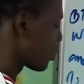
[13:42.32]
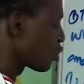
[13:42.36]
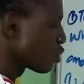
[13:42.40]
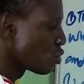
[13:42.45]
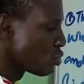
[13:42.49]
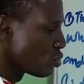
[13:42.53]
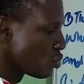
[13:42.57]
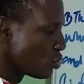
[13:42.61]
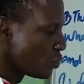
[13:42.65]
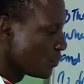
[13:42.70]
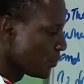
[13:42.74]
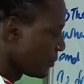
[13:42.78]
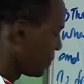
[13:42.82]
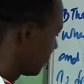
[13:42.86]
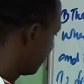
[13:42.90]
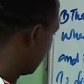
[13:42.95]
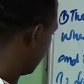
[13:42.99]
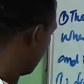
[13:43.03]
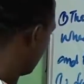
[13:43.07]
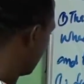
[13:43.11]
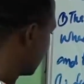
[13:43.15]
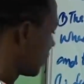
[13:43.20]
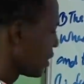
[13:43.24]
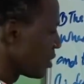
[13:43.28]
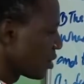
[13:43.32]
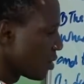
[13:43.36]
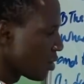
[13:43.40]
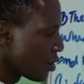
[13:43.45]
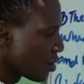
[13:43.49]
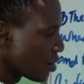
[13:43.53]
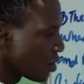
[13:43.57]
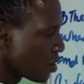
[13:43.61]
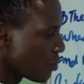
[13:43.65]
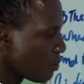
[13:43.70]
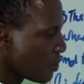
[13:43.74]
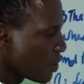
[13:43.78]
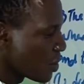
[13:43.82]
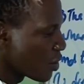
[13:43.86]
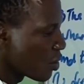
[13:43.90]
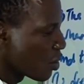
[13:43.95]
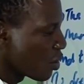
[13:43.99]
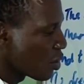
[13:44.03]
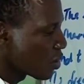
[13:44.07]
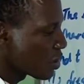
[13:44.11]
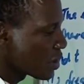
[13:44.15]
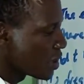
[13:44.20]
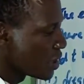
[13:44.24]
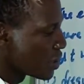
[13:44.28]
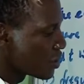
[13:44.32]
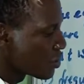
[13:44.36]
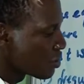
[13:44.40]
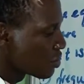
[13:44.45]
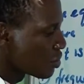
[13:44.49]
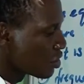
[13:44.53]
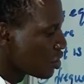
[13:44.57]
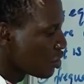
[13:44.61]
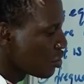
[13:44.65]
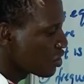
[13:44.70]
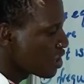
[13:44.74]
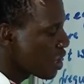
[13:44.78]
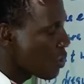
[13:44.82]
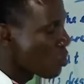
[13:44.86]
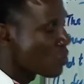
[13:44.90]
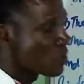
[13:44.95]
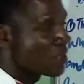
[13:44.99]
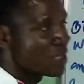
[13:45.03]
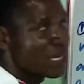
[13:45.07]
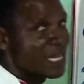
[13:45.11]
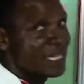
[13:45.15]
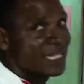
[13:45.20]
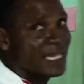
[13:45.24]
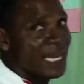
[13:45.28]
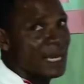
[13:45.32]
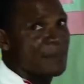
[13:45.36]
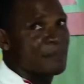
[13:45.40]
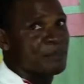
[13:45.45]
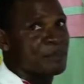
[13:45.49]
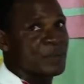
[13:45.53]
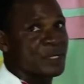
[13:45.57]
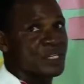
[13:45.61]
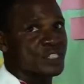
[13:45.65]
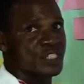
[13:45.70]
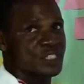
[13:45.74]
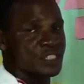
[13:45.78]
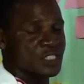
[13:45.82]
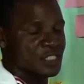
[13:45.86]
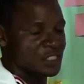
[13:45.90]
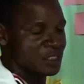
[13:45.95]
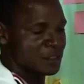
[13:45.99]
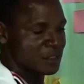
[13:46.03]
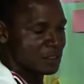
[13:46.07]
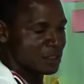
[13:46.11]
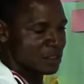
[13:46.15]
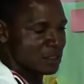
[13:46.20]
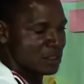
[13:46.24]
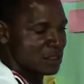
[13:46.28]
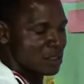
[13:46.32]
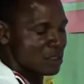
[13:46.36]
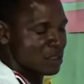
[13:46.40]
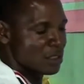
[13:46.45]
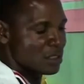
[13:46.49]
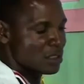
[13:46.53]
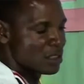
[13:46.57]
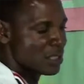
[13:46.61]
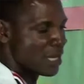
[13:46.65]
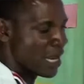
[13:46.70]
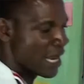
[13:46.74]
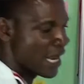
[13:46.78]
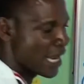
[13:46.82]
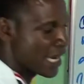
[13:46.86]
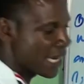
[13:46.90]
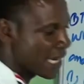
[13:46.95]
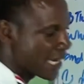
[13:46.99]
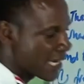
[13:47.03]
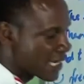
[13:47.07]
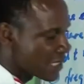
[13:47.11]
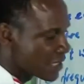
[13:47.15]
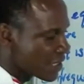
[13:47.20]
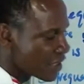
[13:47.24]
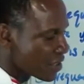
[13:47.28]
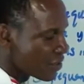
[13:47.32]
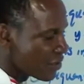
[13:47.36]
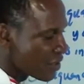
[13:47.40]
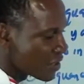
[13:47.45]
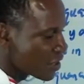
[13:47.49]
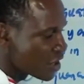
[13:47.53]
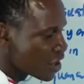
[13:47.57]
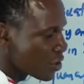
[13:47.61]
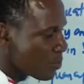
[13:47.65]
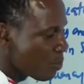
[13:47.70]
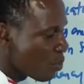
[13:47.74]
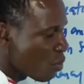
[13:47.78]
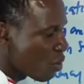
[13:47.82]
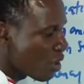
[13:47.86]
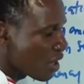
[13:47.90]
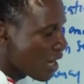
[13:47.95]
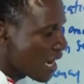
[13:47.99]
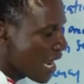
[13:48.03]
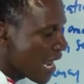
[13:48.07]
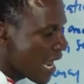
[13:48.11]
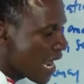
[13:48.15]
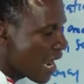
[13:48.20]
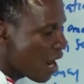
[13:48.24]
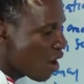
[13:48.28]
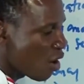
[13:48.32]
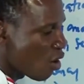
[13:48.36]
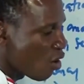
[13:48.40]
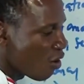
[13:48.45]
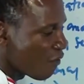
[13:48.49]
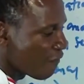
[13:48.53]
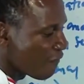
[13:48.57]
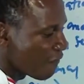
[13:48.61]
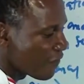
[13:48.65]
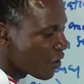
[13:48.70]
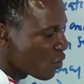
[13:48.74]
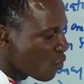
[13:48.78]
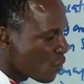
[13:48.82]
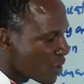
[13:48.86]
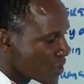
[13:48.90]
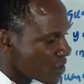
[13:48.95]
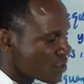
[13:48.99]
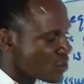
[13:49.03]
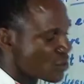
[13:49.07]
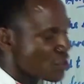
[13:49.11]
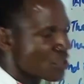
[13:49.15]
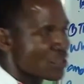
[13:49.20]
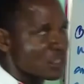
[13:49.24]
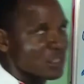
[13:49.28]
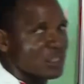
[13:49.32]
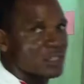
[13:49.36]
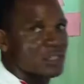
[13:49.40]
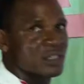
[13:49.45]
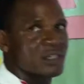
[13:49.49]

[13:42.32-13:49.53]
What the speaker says: 2. Period is denoted with letter big T. Then it's the reciprocal of frequency.